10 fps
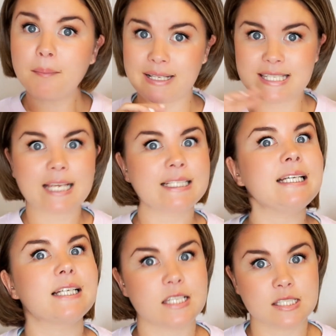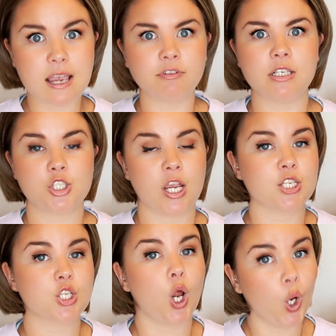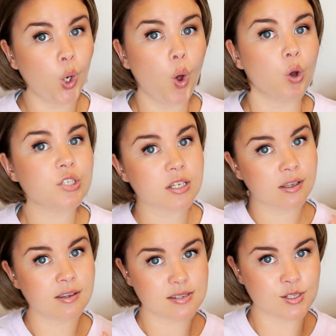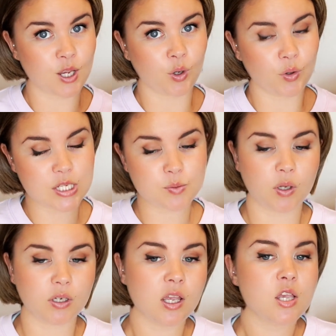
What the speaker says: My technique has definitely changed a lot since I got this one.